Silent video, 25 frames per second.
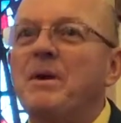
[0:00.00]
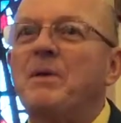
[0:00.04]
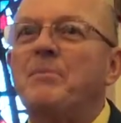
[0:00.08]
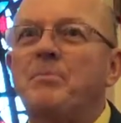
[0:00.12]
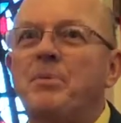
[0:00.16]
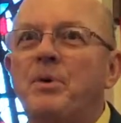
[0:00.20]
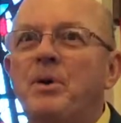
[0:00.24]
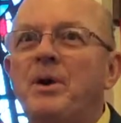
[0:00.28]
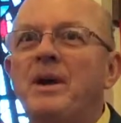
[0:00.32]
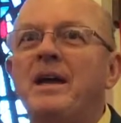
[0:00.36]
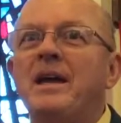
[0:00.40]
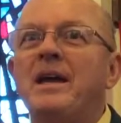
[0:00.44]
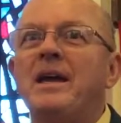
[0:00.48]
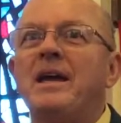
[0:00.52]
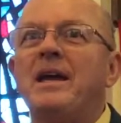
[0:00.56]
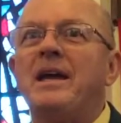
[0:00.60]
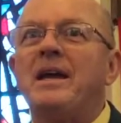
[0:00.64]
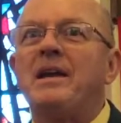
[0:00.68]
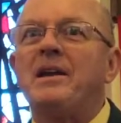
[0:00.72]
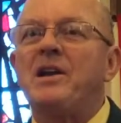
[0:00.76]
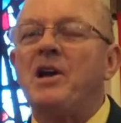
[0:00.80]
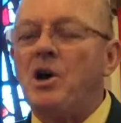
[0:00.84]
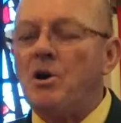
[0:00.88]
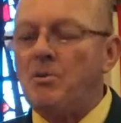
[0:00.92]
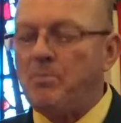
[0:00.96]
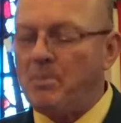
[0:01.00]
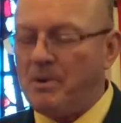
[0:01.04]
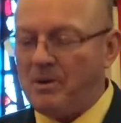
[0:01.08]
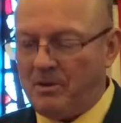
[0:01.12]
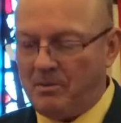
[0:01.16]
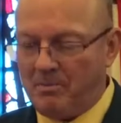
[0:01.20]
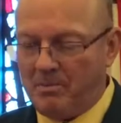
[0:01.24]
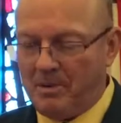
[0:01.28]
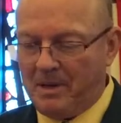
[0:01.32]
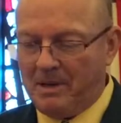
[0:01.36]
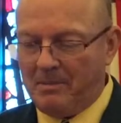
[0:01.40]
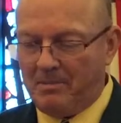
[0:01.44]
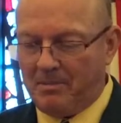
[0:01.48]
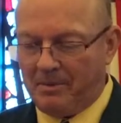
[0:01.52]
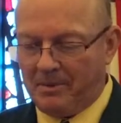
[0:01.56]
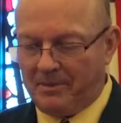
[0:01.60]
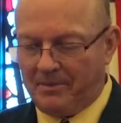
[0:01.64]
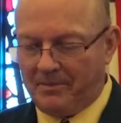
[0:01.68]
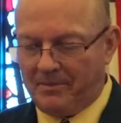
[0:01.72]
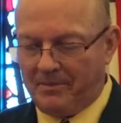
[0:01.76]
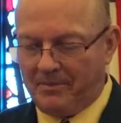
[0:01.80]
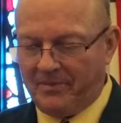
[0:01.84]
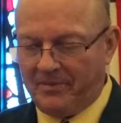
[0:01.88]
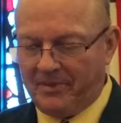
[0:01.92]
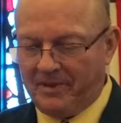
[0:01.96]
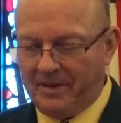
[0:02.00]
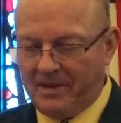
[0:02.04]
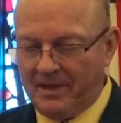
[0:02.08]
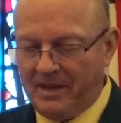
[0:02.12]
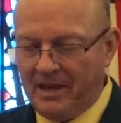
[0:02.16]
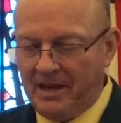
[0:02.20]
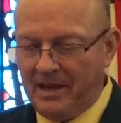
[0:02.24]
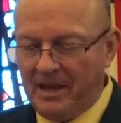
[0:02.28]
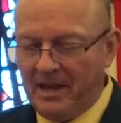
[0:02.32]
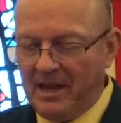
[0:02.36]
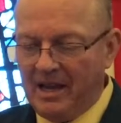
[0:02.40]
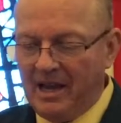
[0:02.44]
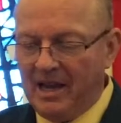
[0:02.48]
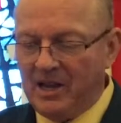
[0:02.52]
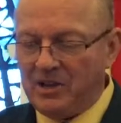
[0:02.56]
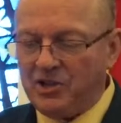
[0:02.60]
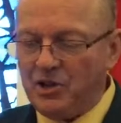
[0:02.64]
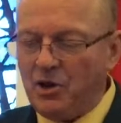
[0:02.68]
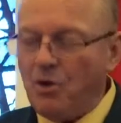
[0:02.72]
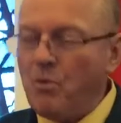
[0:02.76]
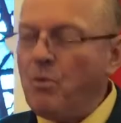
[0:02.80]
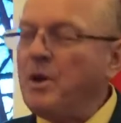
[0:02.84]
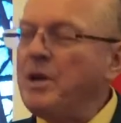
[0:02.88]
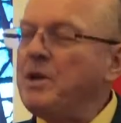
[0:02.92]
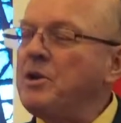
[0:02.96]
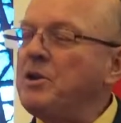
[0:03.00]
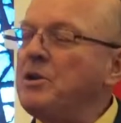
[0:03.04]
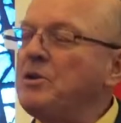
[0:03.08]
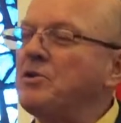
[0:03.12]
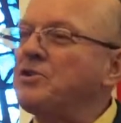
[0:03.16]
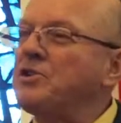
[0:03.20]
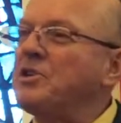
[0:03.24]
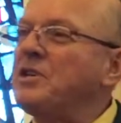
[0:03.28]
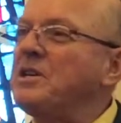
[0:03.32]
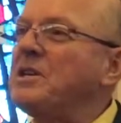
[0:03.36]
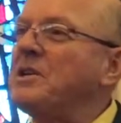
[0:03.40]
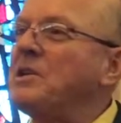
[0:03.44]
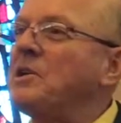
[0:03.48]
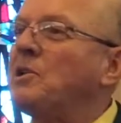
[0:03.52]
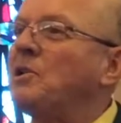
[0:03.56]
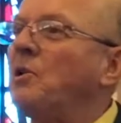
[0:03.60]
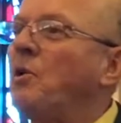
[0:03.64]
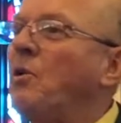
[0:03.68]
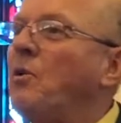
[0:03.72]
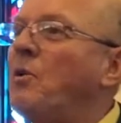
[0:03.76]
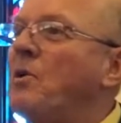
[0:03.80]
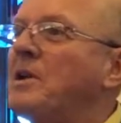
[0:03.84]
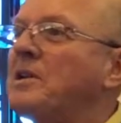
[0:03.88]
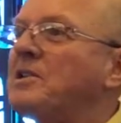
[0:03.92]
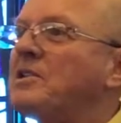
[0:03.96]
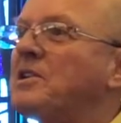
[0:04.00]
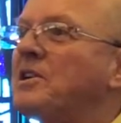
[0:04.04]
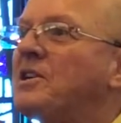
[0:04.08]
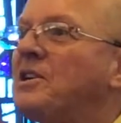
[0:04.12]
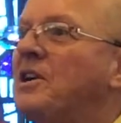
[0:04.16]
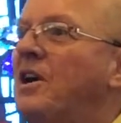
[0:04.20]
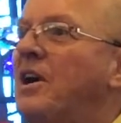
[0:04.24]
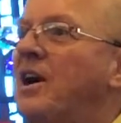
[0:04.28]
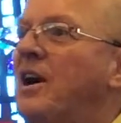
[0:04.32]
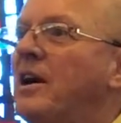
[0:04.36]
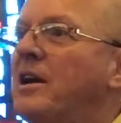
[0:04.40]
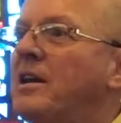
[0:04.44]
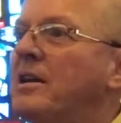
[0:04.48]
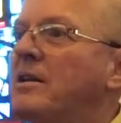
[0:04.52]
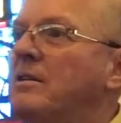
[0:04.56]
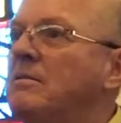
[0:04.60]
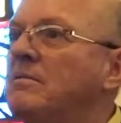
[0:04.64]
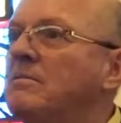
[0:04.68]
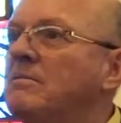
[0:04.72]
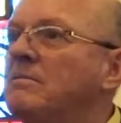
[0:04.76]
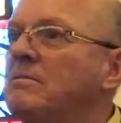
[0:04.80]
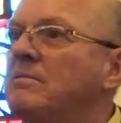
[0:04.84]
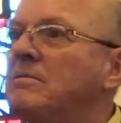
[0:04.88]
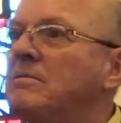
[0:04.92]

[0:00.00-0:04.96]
pray and help other people. And so when you sing glory to God,